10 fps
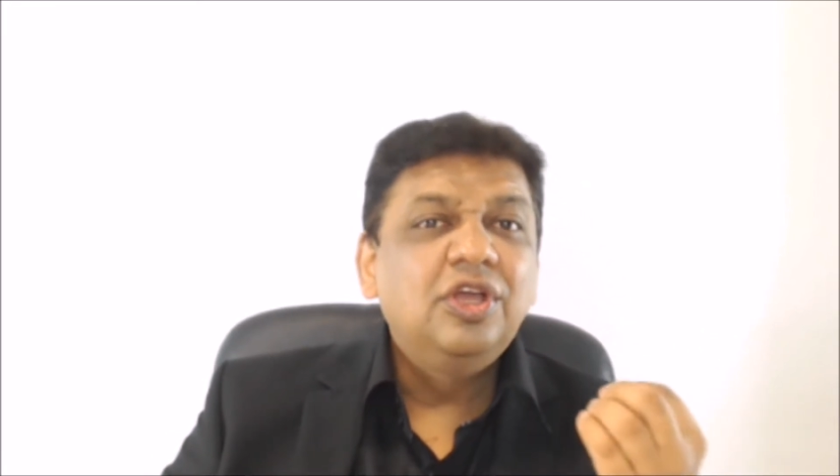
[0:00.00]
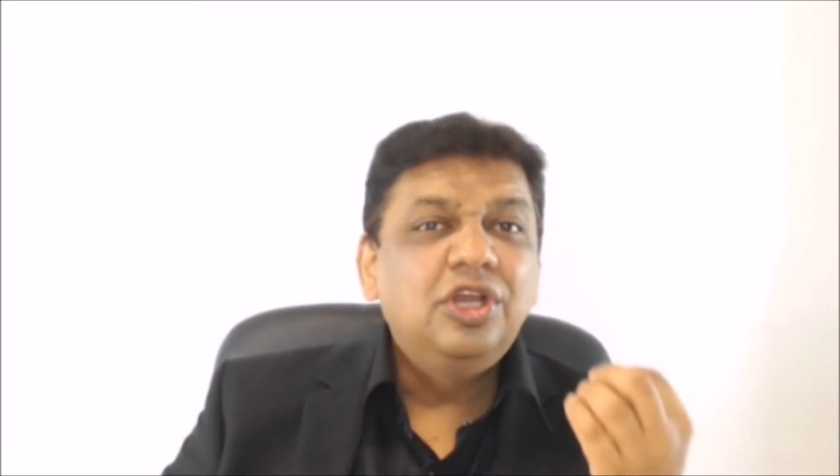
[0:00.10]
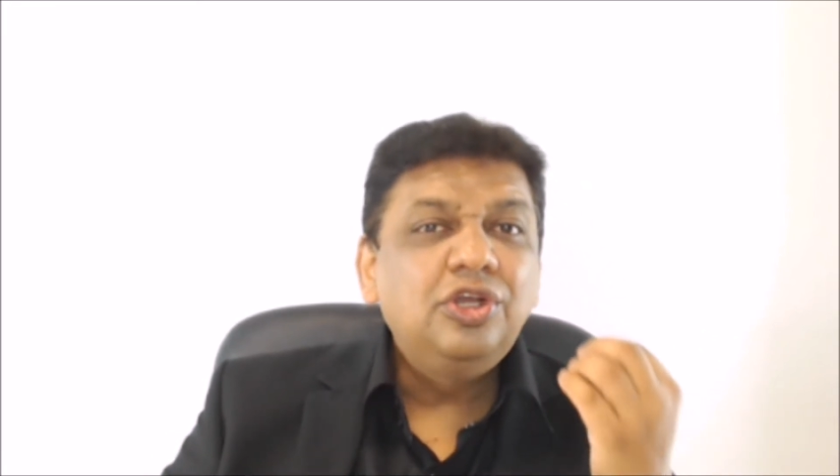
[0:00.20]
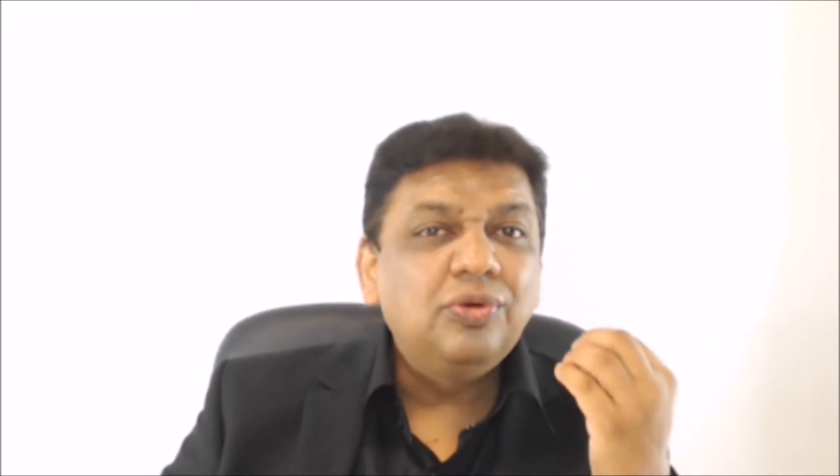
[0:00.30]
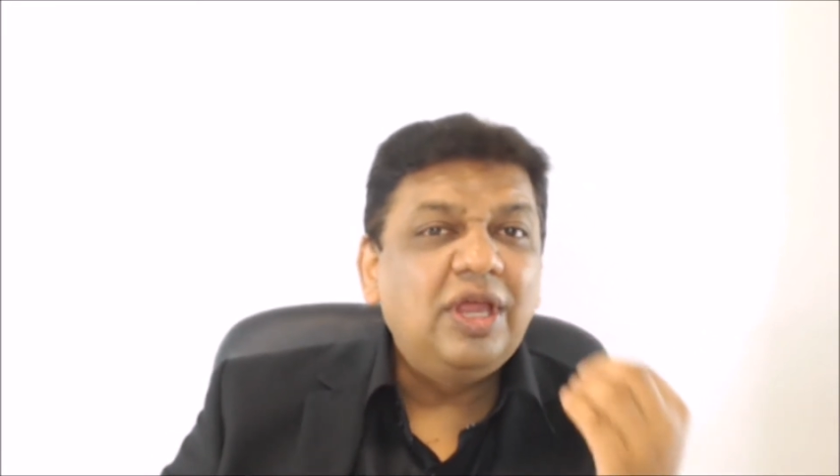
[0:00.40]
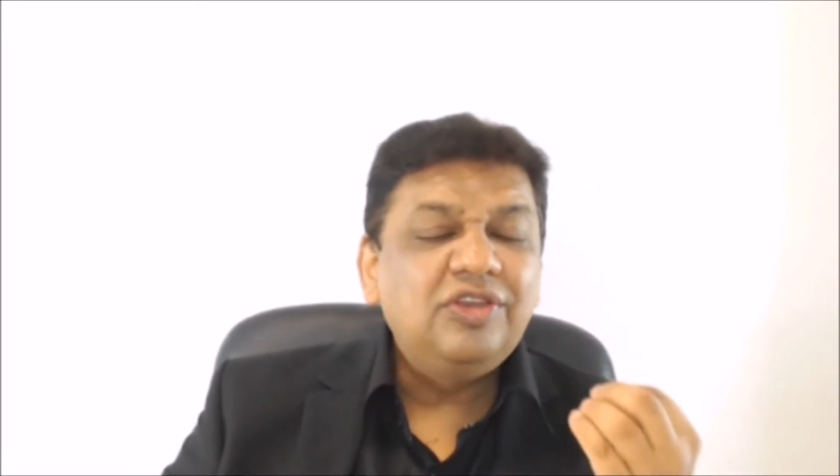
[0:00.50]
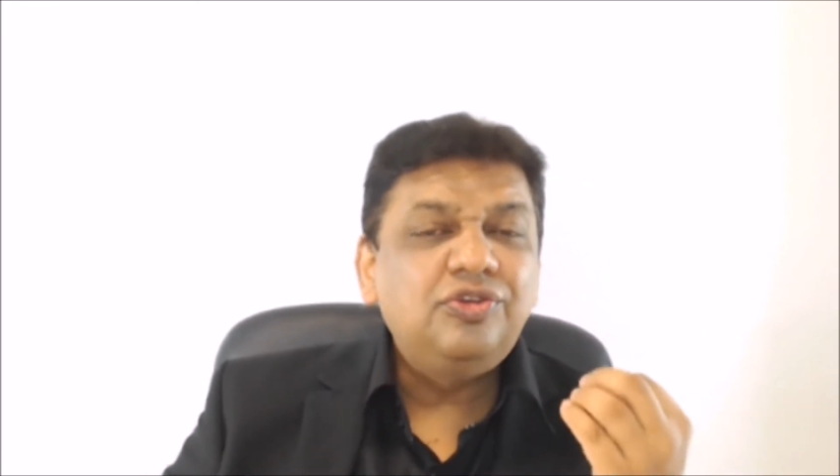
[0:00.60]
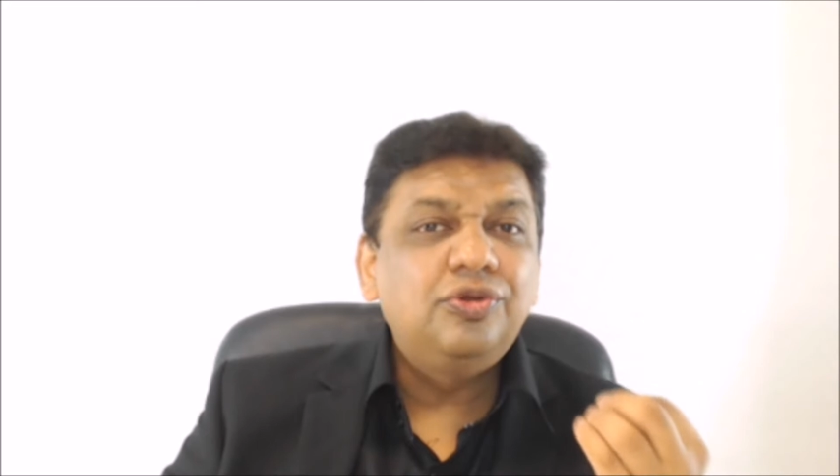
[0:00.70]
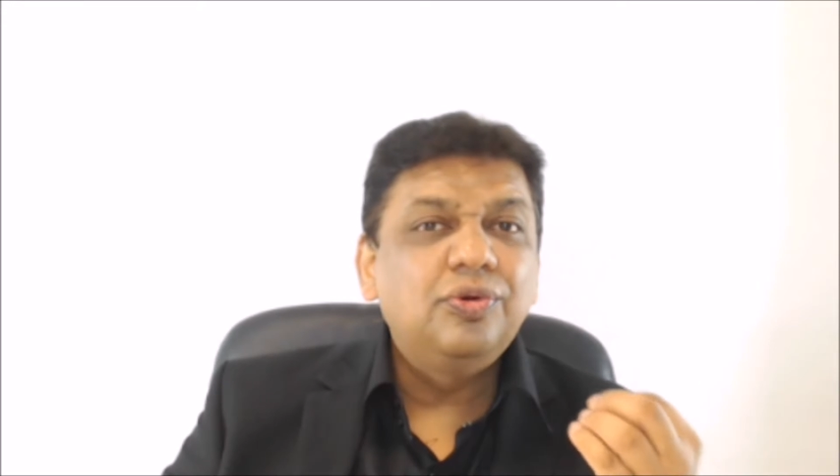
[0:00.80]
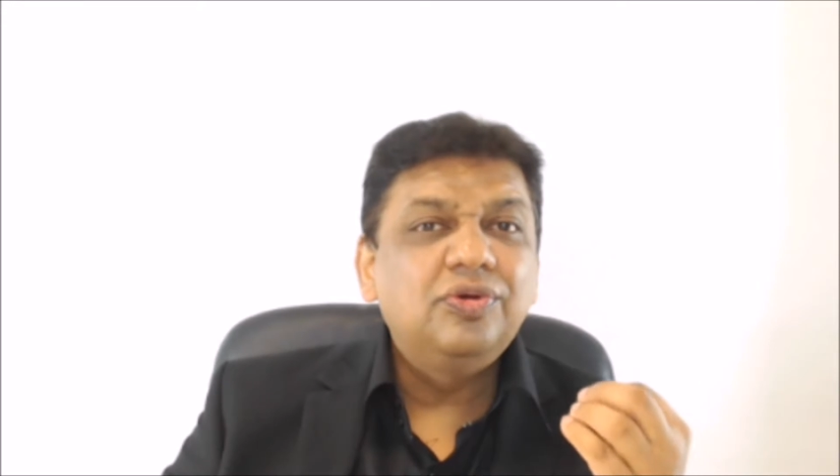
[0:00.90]
to
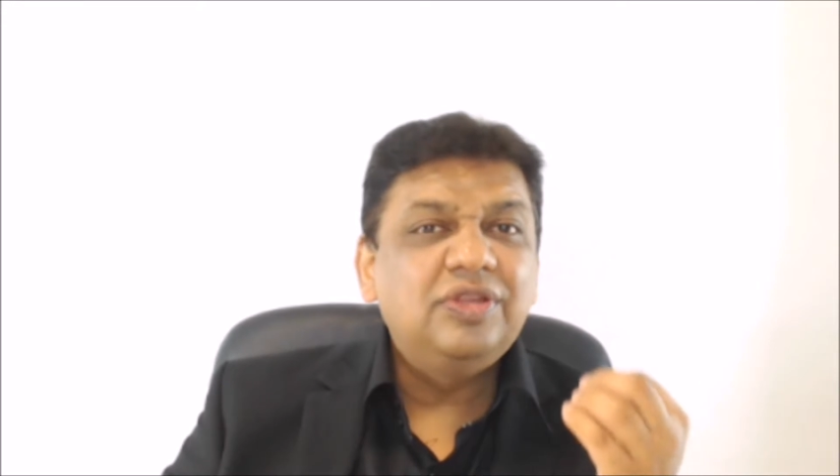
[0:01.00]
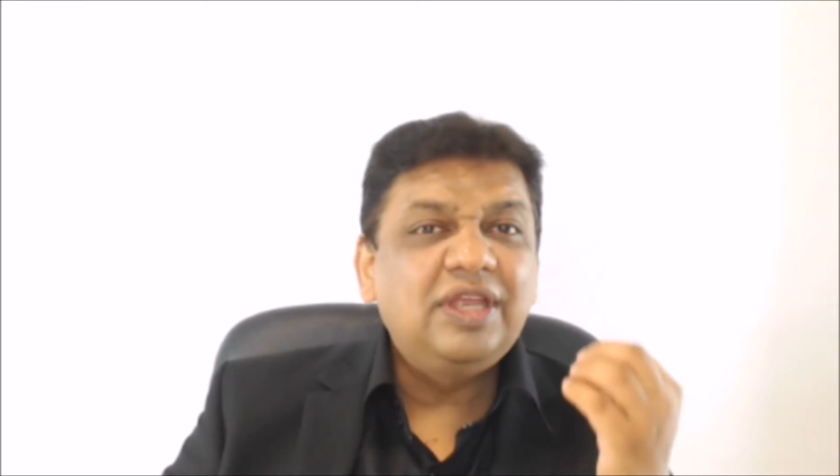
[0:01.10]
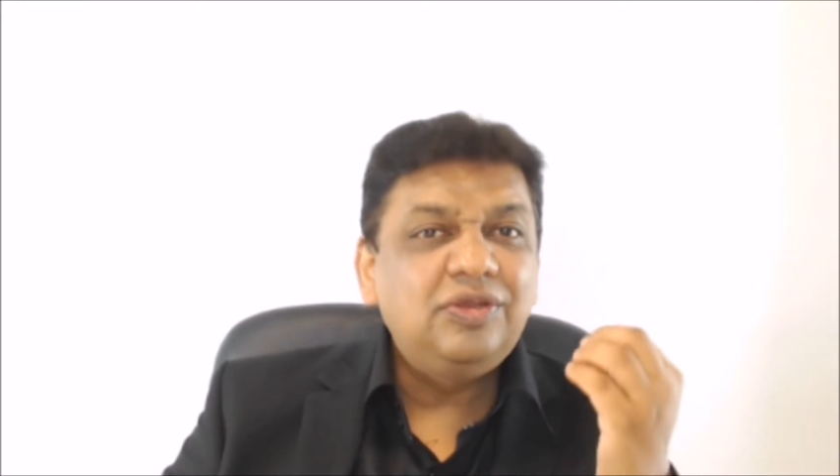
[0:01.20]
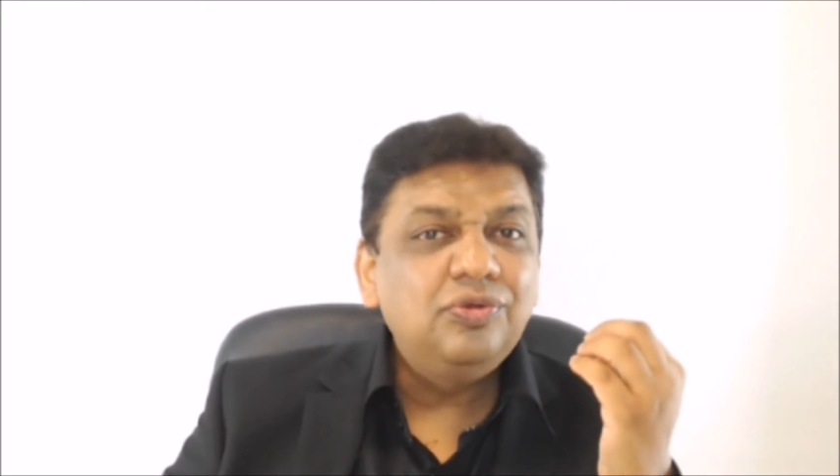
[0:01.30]
ensure that you